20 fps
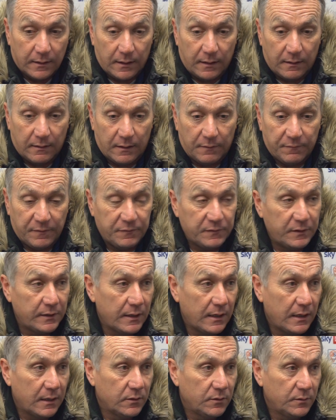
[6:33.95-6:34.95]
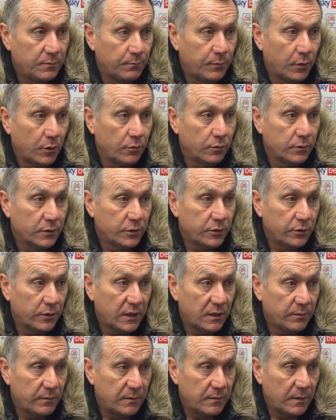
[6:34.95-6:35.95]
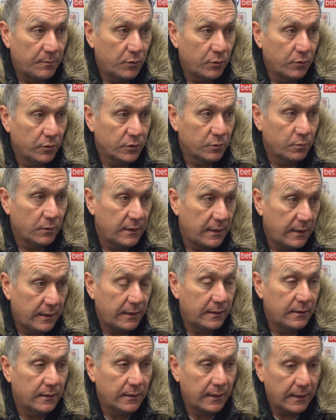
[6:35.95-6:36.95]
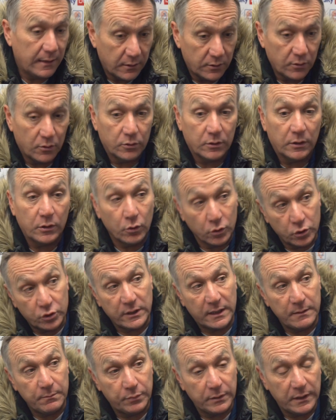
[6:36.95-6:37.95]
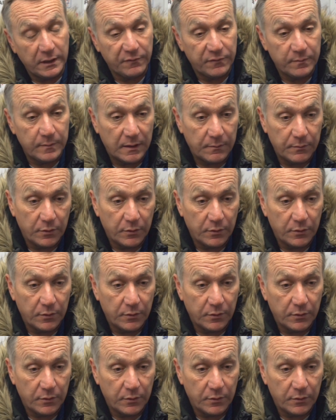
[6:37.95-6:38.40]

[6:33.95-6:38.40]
50-yard ball that's got to come out of my box, win the header, get the knock, and go and try and play from it.